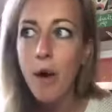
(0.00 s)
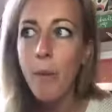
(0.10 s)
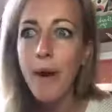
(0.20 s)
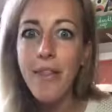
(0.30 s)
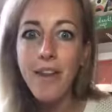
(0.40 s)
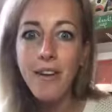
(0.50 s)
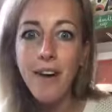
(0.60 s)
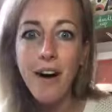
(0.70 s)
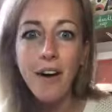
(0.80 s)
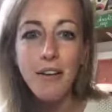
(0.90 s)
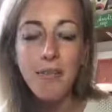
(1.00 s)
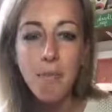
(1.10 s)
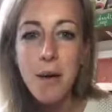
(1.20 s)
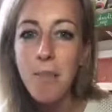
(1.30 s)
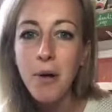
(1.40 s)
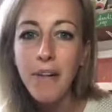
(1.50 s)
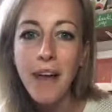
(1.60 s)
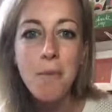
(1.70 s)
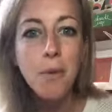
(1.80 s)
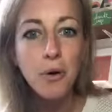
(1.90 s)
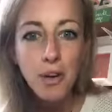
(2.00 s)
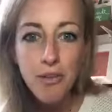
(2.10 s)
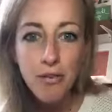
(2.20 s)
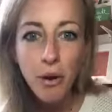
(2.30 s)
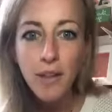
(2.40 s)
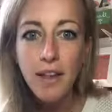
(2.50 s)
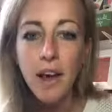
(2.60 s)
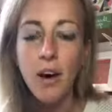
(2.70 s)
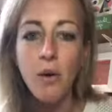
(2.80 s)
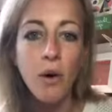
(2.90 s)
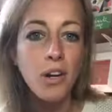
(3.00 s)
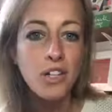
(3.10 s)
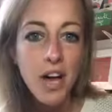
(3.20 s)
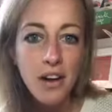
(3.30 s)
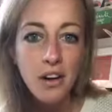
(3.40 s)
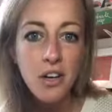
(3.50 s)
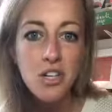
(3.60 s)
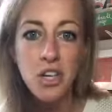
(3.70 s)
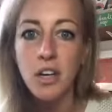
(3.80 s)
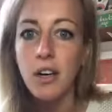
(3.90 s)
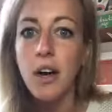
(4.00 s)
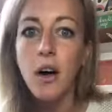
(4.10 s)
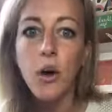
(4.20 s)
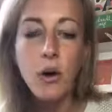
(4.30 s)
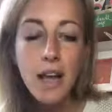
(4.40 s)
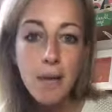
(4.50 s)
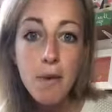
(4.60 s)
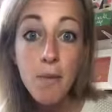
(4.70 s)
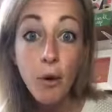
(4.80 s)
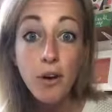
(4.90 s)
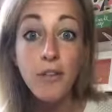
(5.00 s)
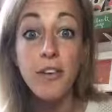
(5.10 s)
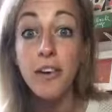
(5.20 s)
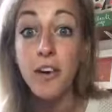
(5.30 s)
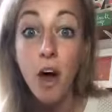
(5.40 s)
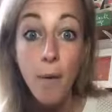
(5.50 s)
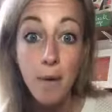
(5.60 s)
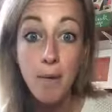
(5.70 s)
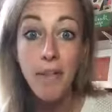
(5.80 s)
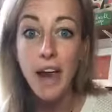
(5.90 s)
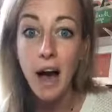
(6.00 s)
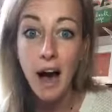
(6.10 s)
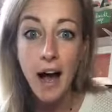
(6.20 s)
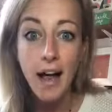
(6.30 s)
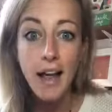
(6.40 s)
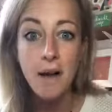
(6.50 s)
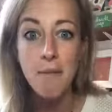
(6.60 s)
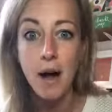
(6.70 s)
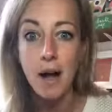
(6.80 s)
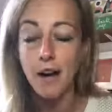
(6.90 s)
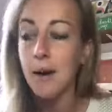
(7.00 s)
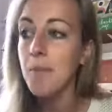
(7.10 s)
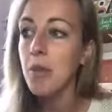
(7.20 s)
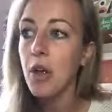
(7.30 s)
when there are people like marie forleo or jenna kutcher or amy porterfield all people that i admire